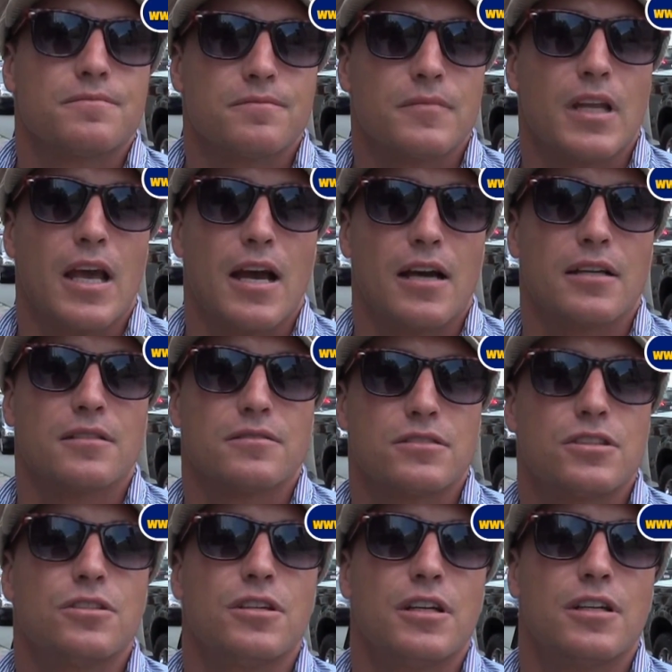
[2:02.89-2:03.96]
man. Yeah.
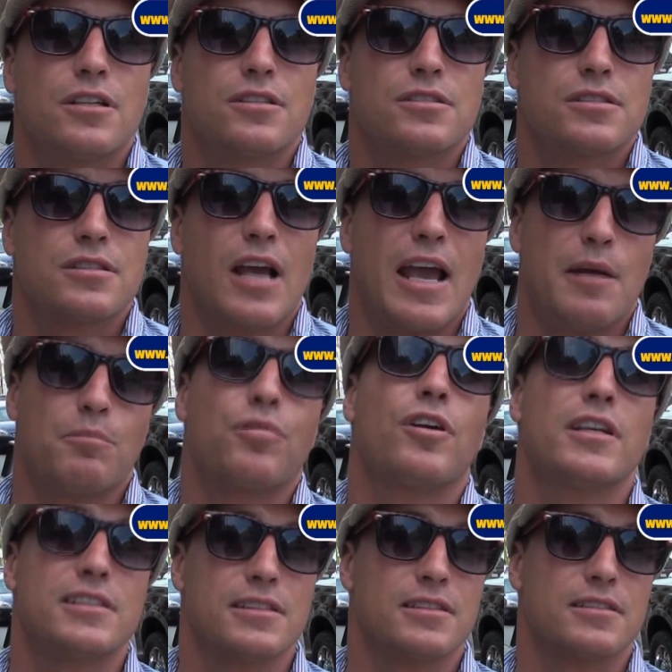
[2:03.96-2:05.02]
so years, eight
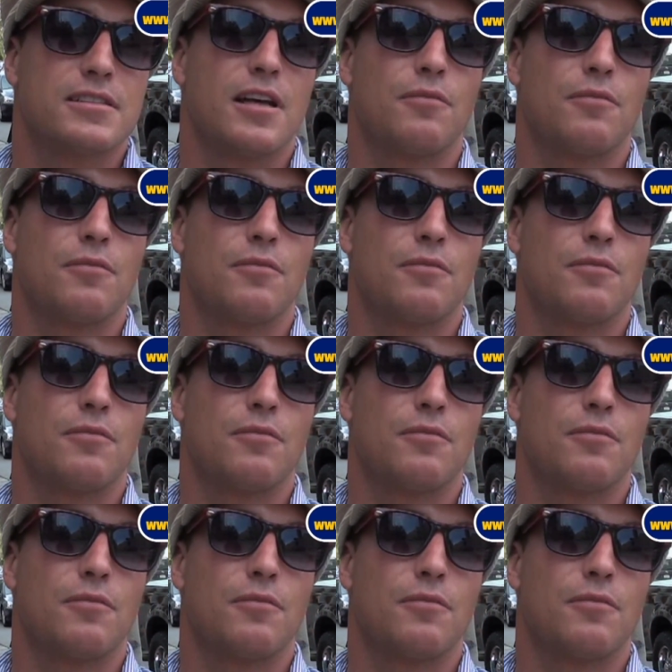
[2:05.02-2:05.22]
prisons.